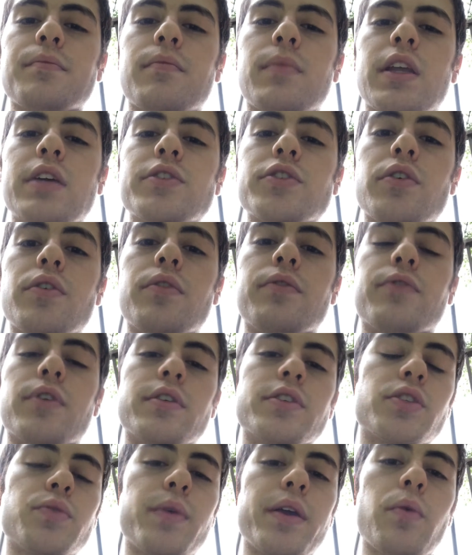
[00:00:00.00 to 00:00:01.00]
So
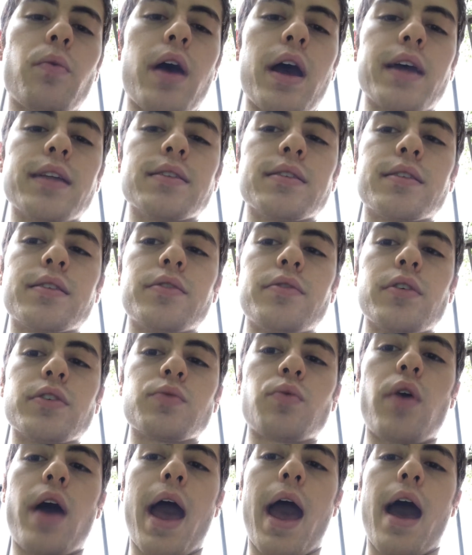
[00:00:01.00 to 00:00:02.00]
for sweet wines,
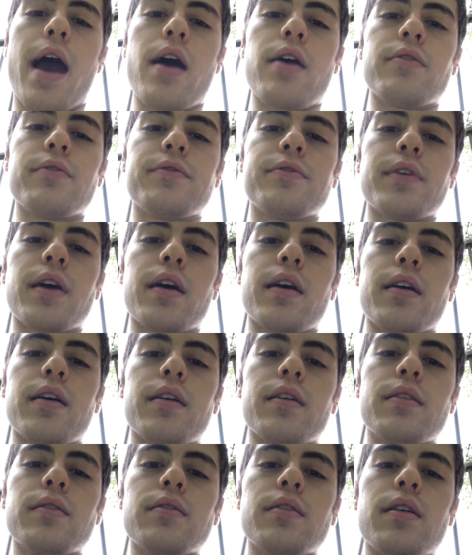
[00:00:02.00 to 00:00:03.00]
those will have
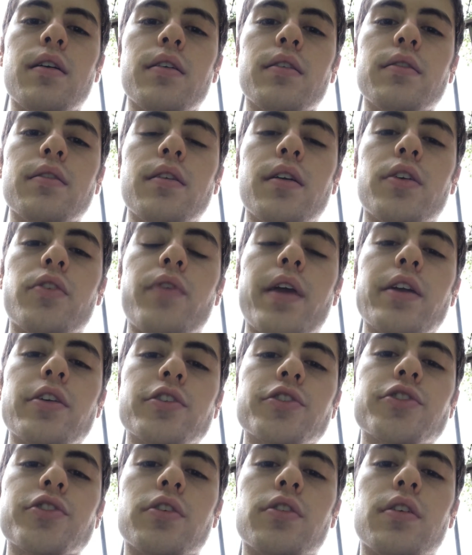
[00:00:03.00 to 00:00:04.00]
a
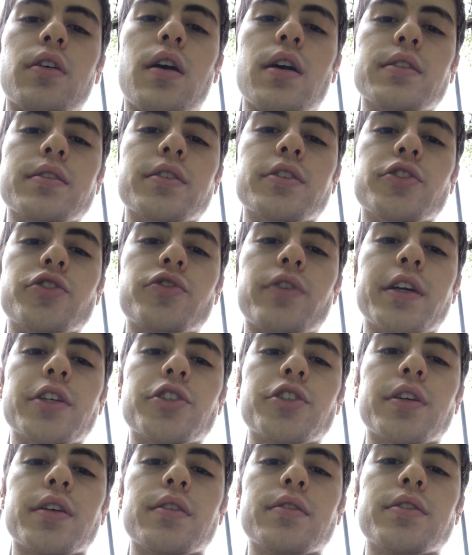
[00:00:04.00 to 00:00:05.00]
greater sugar
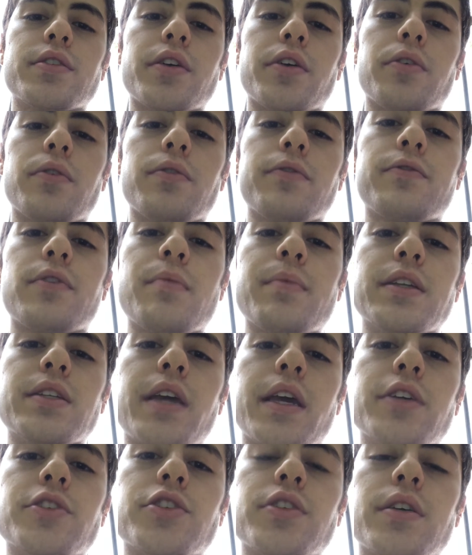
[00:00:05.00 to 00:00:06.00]
concentration. So
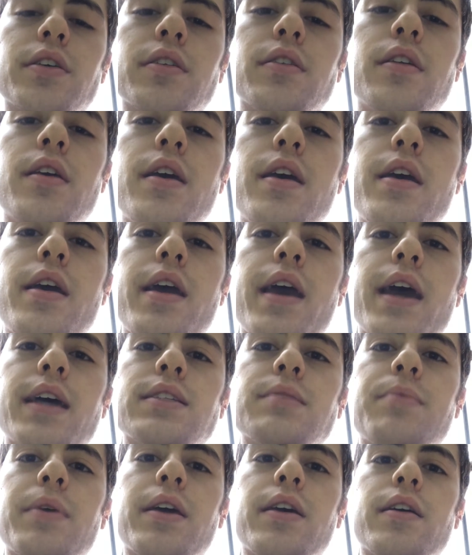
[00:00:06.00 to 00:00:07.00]
fermentation
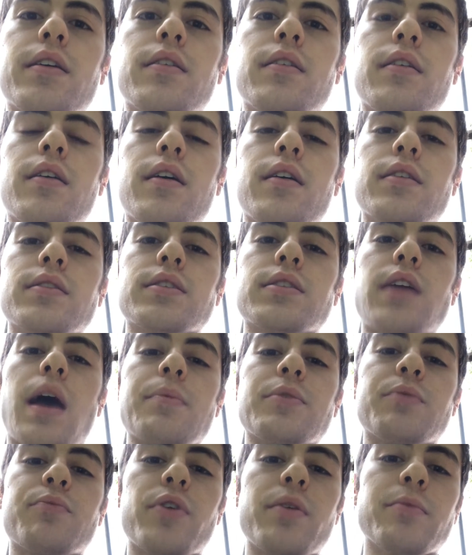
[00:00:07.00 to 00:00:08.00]
has been
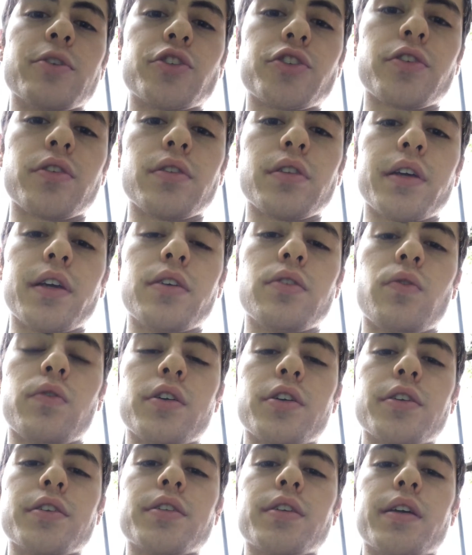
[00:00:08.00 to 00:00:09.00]
stopped prematurely in
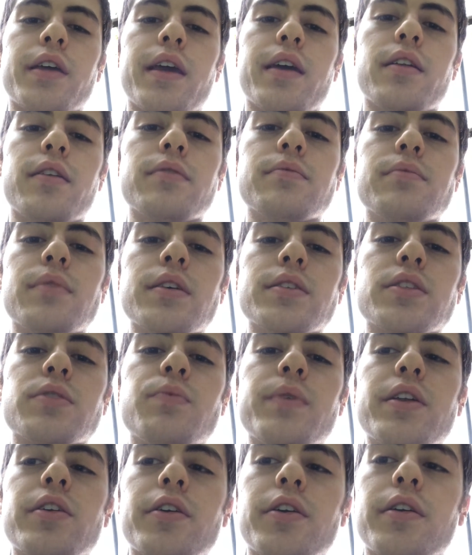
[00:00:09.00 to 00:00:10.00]
order to get a
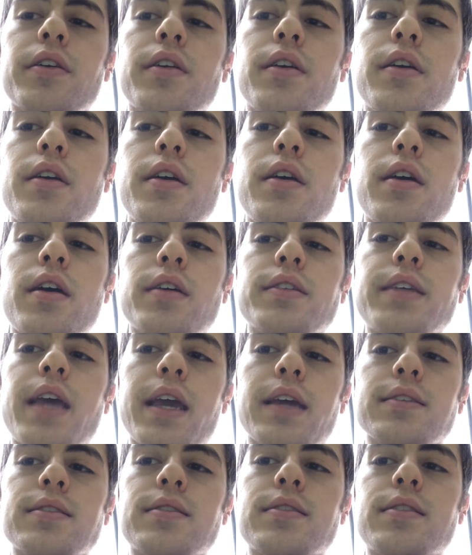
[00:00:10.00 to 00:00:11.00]
sweeter
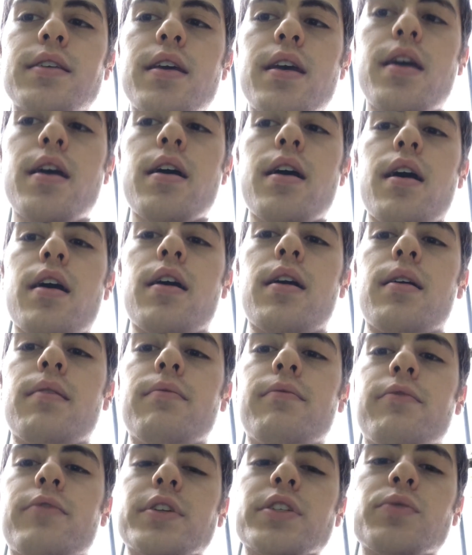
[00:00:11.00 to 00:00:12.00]
taste.
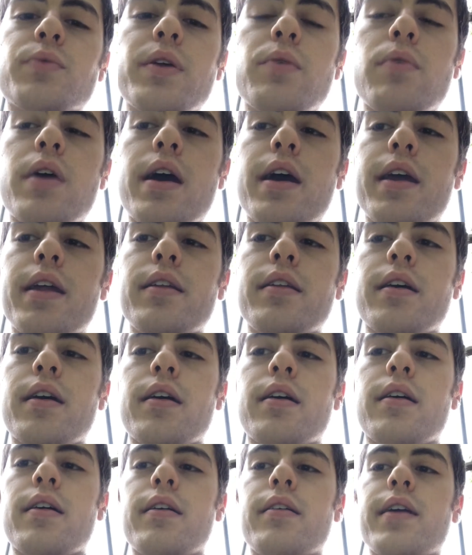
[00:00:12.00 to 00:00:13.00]
For sweet wine,
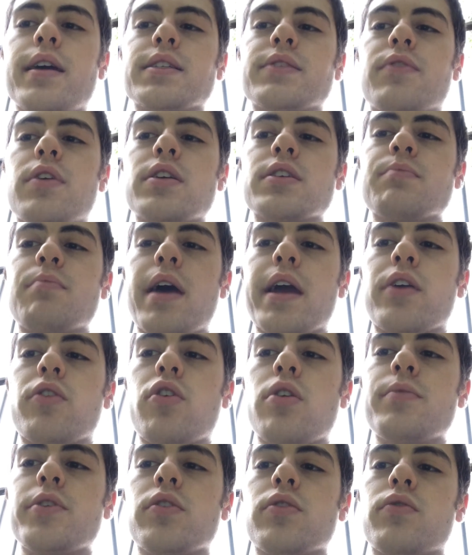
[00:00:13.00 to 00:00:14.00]
as far as
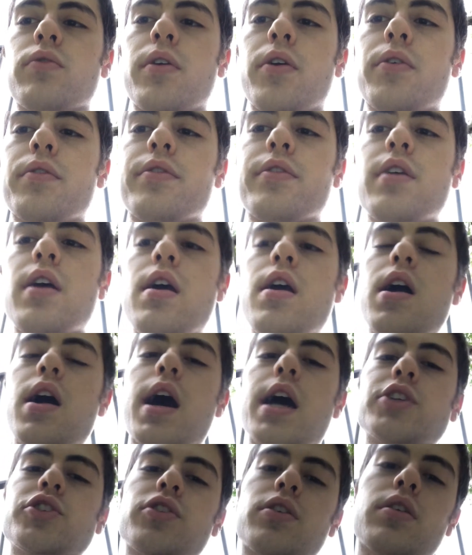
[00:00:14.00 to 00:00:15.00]
microbial growth, high sugar